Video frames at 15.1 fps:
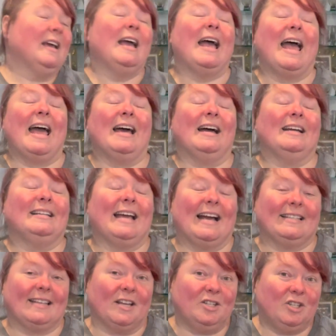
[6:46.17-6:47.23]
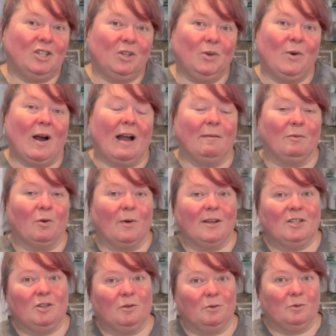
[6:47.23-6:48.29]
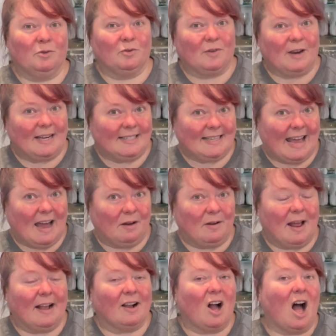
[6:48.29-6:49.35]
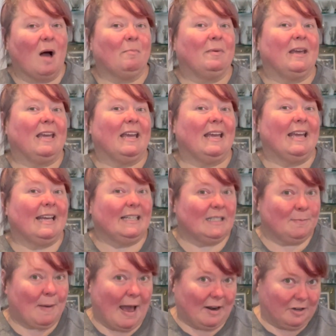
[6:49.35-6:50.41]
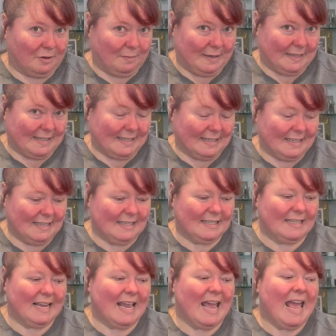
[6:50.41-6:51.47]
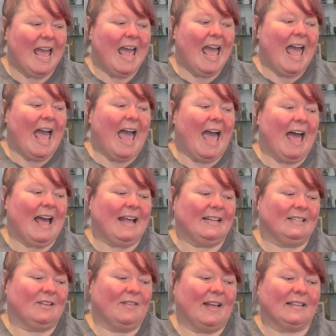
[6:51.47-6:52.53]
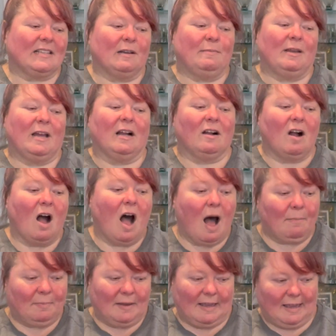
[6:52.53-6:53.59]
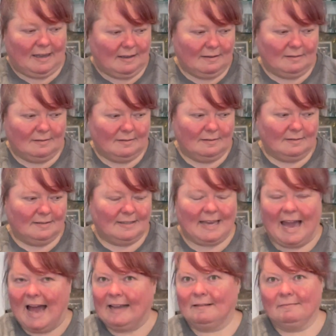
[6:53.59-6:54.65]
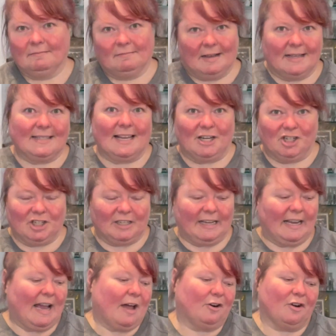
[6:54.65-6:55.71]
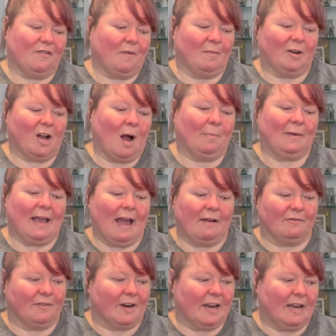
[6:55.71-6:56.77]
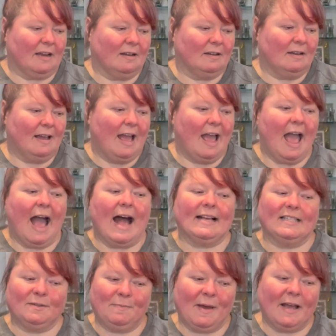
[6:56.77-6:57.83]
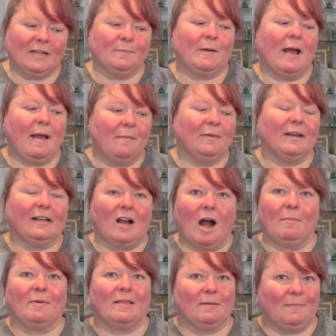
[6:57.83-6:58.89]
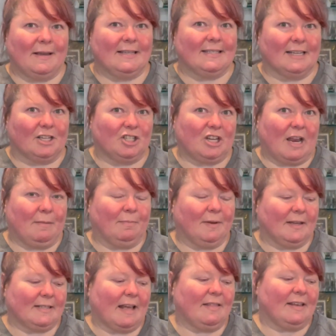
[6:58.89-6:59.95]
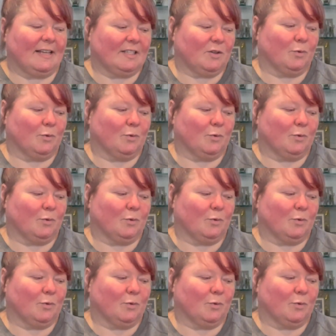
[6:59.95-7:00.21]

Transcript: And as I do, I'm going to trace out and copy its pattern pieces. And so that's gonna be a copy cat, essentially. I don't know if I'm gonna copy every aspect, but I am gonna copy the basic shape because I think it's a